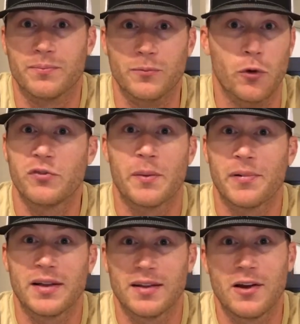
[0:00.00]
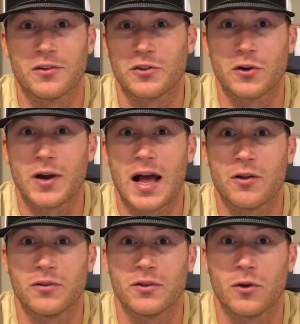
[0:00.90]
move someplace else or go
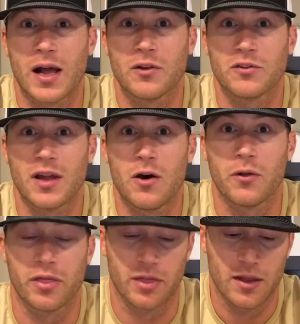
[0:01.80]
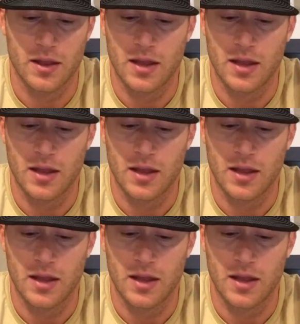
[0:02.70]
down south